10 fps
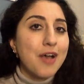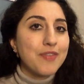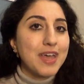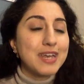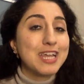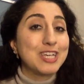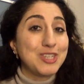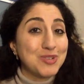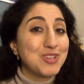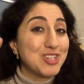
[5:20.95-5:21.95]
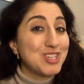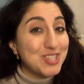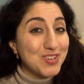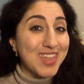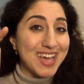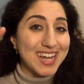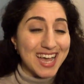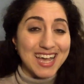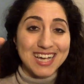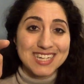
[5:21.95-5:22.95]
then you should do that
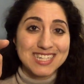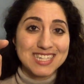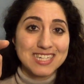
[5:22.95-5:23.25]
act.